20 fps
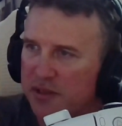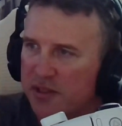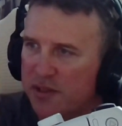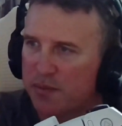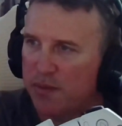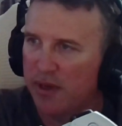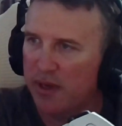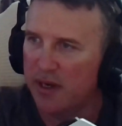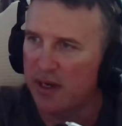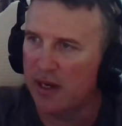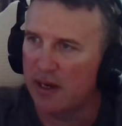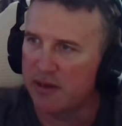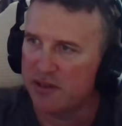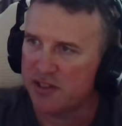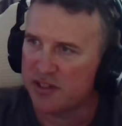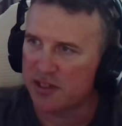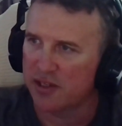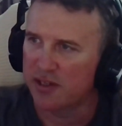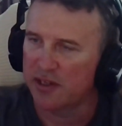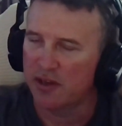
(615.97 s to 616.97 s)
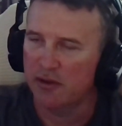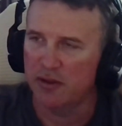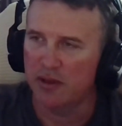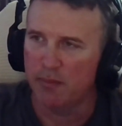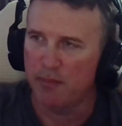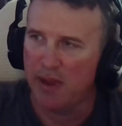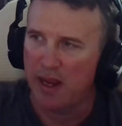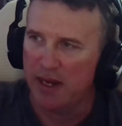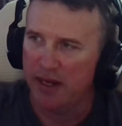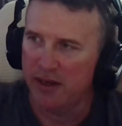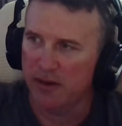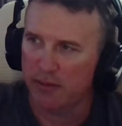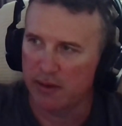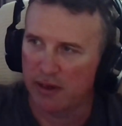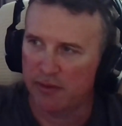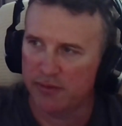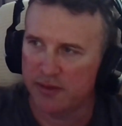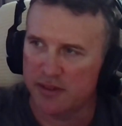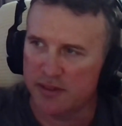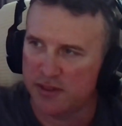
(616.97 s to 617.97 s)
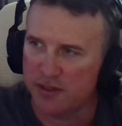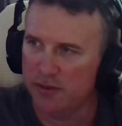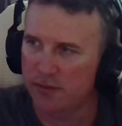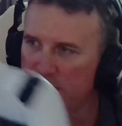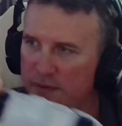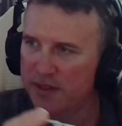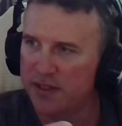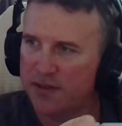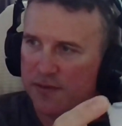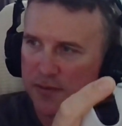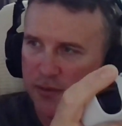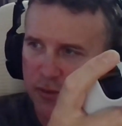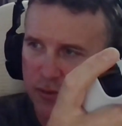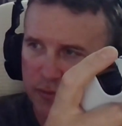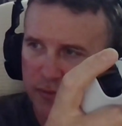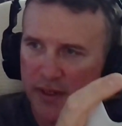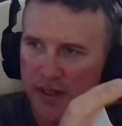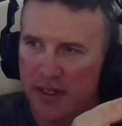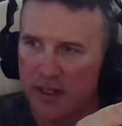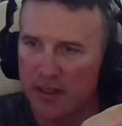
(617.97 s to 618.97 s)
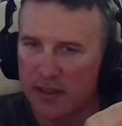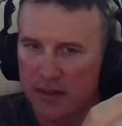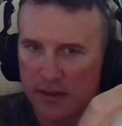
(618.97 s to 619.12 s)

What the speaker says: button, and I'm just going to go to the menu. I'm going to have to do this through the